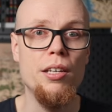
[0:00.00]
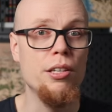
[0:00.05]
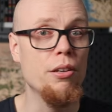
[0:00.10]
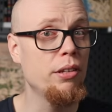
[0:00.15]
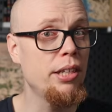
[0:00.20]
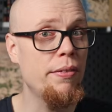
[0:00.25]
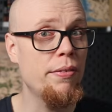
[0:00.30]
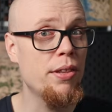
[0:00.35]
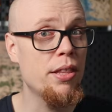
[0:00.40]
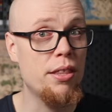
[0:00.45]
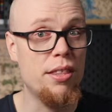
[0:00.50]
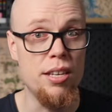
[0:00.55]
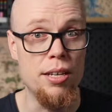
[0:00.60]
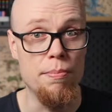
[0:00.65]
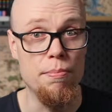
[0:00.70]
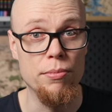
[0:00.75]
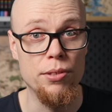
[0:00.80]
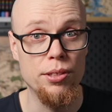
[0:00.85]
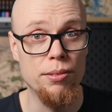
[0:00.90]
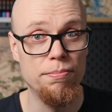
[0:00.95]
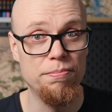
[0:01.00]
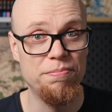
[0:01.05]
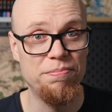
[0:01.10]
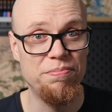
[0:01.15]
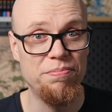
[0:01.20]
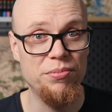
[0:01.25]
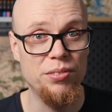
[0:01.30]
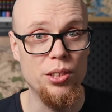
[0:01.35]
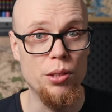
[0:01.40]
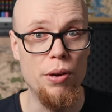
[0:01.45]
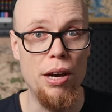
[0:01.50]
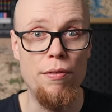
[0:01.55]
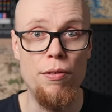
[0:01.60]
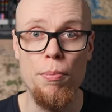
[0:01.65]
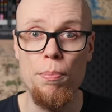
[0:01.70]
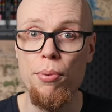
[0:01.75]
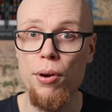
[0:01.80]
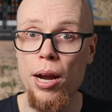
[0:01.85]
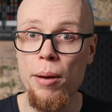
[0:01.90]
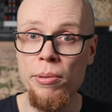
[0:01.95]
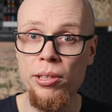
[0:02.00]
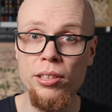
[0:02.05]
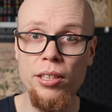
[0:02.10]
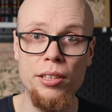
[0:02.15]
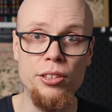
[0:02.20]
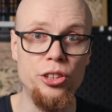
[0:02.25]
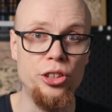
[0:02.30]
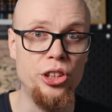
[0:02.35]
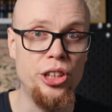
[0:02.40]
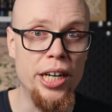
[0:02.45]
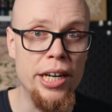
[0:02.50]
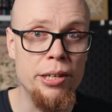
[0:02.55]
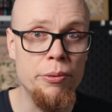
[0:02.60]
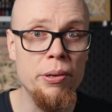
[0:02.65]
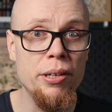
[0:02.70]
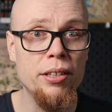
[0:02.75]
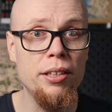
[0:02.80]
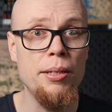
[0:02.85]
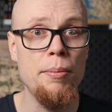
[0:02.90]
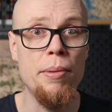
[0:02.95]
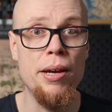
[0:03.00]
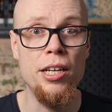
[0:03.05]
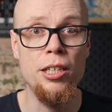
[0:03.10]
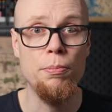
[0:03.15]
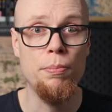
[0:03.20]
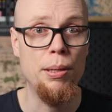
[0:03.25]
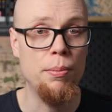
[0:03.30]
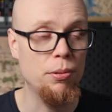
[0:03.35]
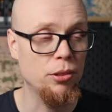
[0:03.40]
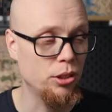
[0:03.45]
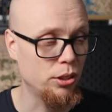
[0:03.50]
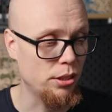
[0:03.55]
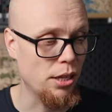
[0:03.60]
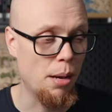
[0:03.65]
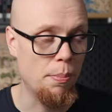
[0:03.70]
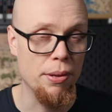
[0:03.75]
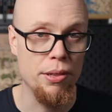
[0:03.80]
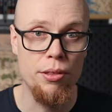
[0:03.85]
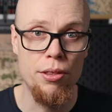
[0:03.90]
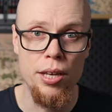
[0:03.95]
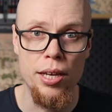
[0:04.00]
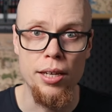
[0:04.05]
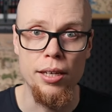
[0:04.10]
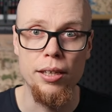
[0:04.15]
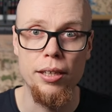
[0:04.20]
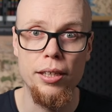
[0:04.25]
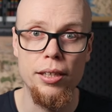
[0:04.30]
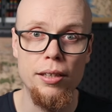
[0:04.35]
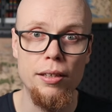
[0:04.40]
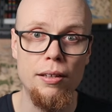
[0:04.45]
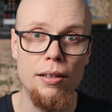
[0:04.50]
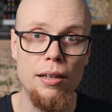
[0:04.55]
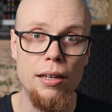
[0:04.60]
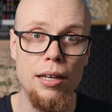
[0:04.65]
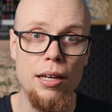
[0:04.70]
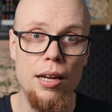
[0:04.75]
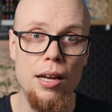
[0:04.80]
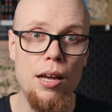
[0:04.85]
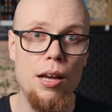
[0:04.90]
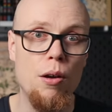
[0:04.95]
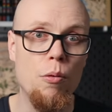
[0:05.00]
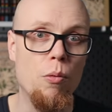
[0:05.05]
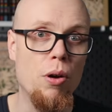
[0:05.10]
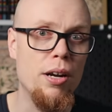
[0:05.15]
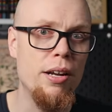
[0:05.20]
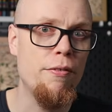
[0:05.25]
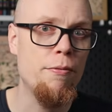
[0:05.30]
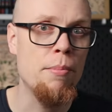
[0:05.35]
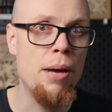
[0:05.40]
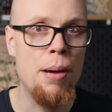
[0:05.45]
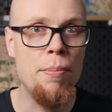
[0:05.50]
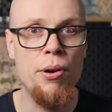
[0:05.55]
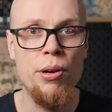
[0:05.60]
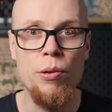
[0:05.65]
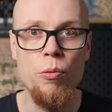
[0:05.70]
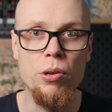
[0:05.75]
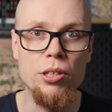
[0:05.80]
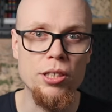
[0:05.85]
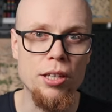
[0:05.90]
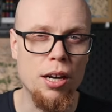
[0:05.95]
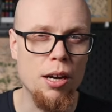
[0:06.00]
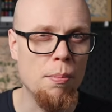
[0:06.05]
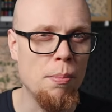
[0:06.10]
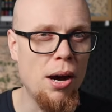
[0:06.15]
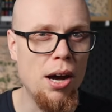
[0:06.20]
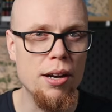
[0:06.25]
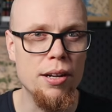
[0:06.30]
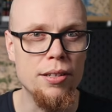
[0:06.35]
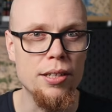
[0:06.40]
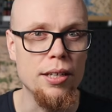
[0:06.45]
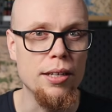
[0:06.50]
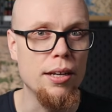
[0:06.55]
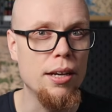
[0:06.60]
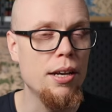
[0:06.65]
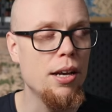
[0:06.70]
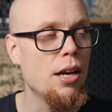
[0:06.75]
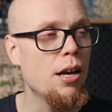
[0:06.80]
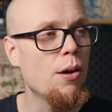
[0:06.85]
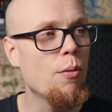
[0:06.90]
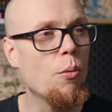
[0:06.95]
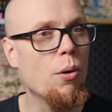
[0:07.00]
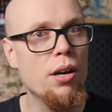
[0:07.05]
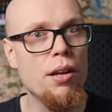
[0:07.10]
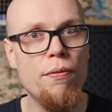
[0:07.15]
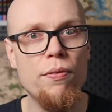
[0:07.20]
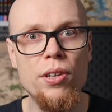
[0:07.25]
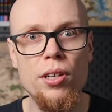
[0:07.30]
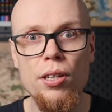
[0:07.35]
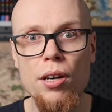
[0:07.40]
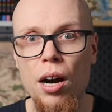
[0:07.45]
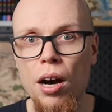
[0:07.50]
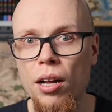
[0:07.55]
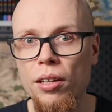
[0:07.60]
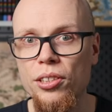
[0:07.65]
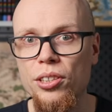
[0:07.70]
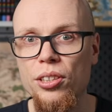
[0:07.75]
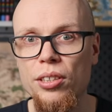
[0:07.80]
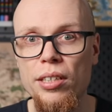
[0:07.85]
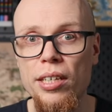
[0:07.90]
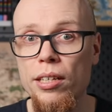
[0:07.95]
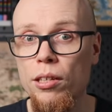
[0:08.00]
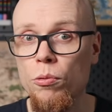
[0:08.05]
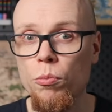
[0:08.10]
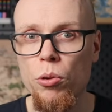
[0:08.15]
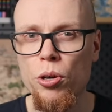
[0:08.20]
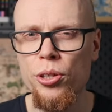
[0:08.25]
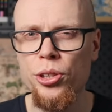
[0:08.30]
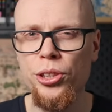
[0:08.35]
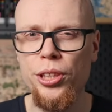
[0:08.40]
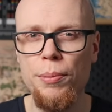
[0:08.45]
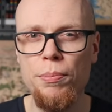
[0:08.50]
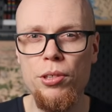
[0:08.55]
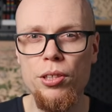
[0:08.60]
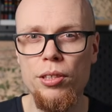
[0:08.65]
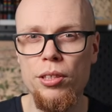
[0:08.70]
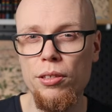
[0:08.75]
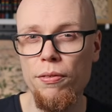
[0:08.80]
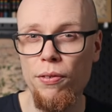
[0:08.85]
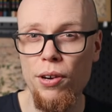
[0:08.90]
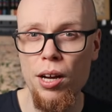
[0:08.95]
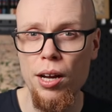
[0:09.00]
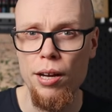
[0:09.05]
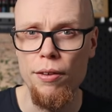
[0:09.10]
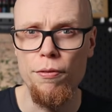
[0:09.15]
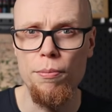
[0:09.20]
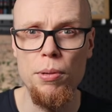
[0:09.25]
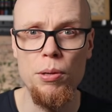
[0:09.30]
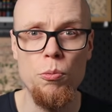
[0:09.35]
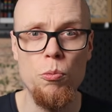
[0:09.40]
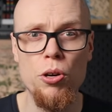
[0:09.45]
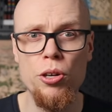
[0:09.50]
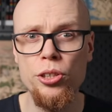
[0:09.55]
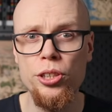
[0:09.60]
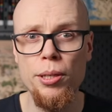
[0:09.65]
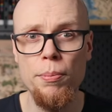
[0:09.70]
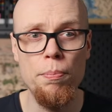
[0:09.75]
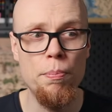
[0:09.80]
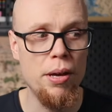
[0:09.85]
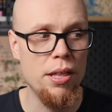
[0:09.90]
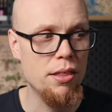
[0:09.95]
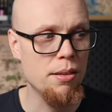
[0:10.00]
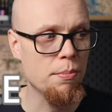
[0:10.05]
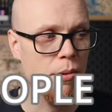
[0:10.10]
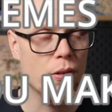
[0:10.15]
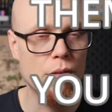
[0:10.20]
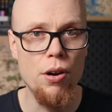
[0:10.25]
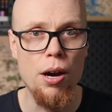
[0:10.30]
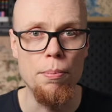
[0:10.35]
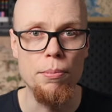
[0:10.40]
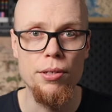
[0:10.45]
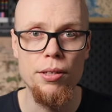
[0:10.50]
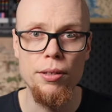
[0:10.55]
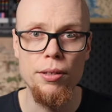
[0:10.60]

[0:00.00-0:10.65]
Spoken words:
You live in themes. You have a premise that genuinely makes people stop and think. What if memory was a commodity? What if gods needed worship to survive, but worship made them corrupt?